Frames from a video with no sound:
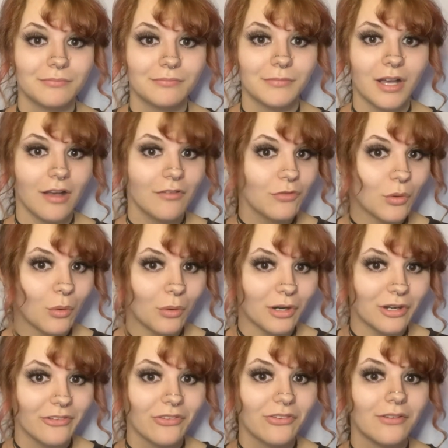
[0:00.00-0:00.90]
Of
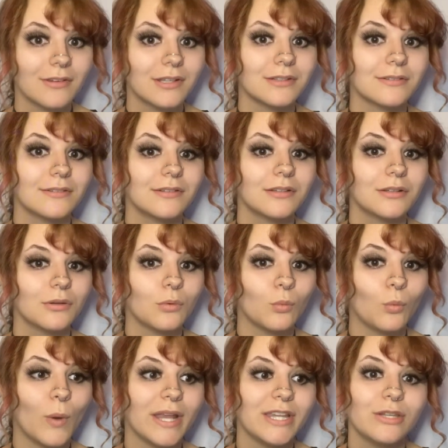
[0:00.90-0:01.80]
course,
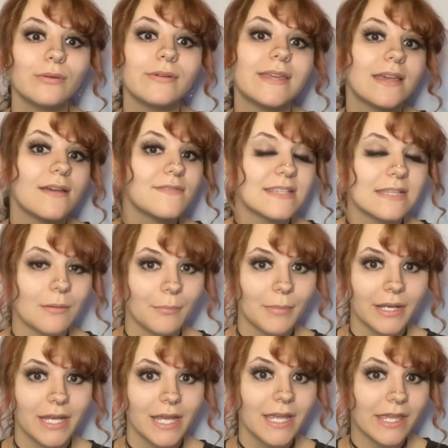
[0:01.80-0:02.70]
when you give
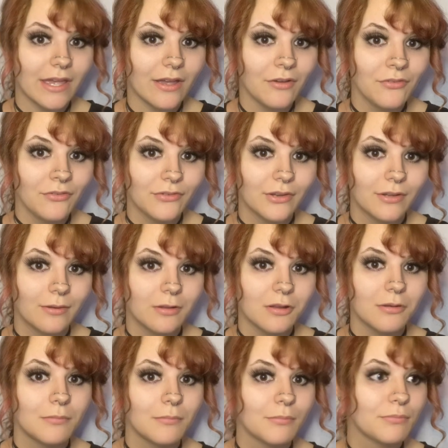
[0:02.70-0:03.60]
somebody a gift,
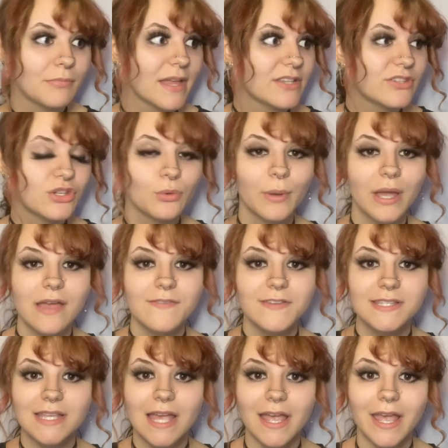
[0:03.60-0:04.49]
that's your way of
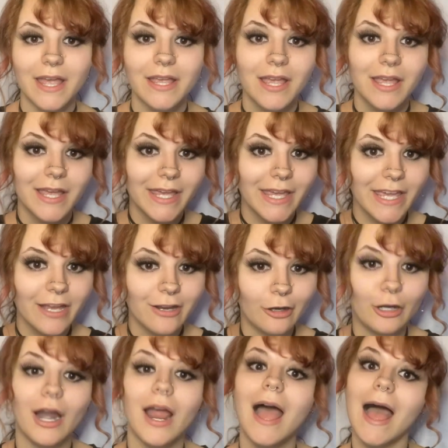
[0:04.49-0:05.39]
saying,
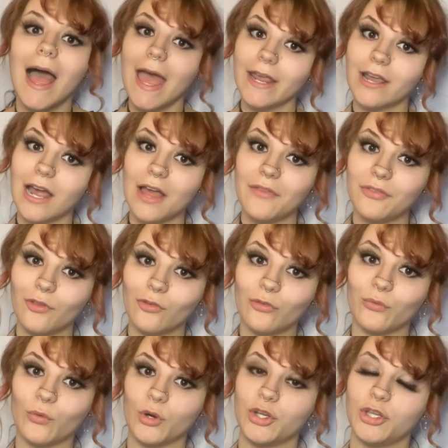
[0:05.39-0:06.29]
here, I got this
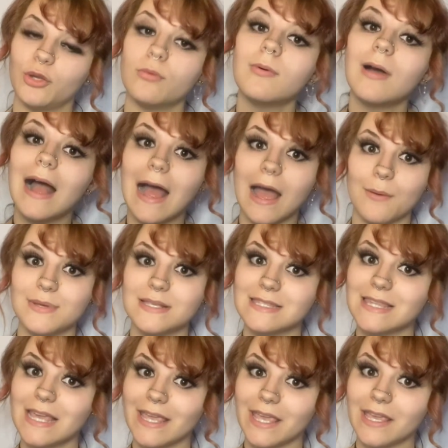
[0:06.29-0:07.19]
for you. I was
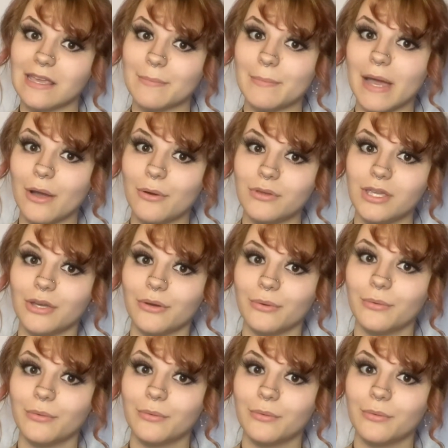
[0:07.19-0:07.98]
thinking about you.